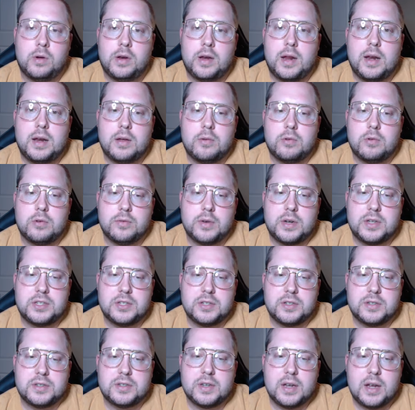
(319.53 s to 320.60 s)
anyone
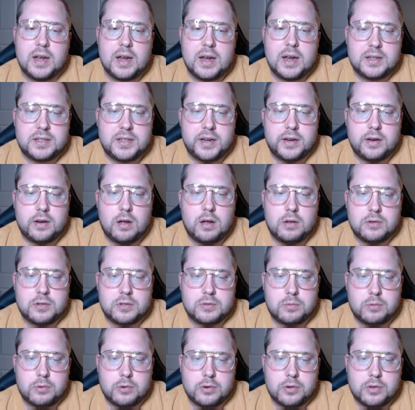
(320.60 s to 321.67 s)
reaches
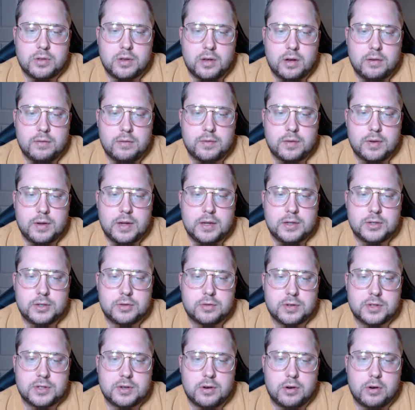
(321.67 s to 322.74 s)
$10 worth of
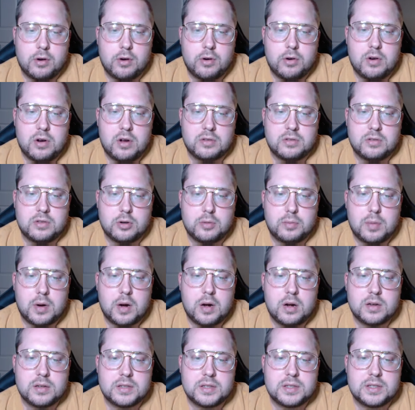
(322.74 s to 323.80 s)
interest earned on their
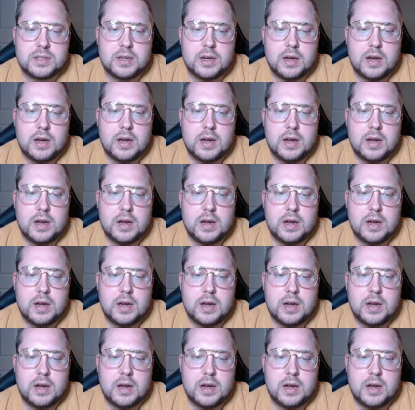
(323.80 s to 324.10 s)
bonds,